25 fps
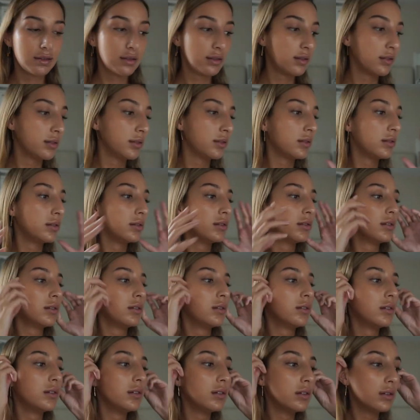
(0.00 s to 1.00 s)

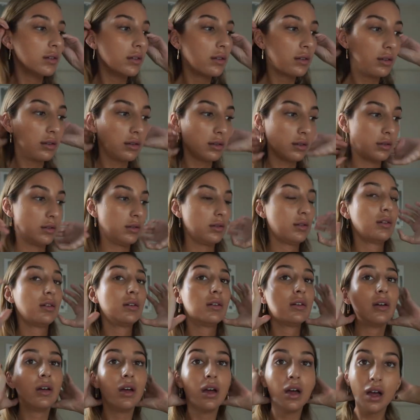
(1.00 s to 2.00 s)
No one is speaking in this clip.